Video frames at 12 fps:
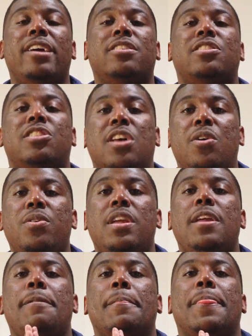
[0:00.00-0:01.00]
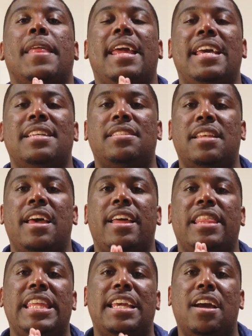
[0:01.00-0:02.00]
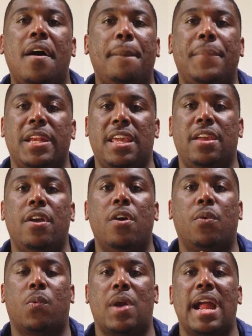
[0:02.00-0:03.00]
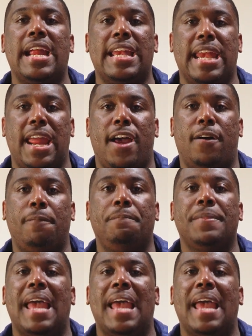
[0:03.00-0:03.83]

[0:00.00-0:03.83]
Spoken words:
Sony is the company right now.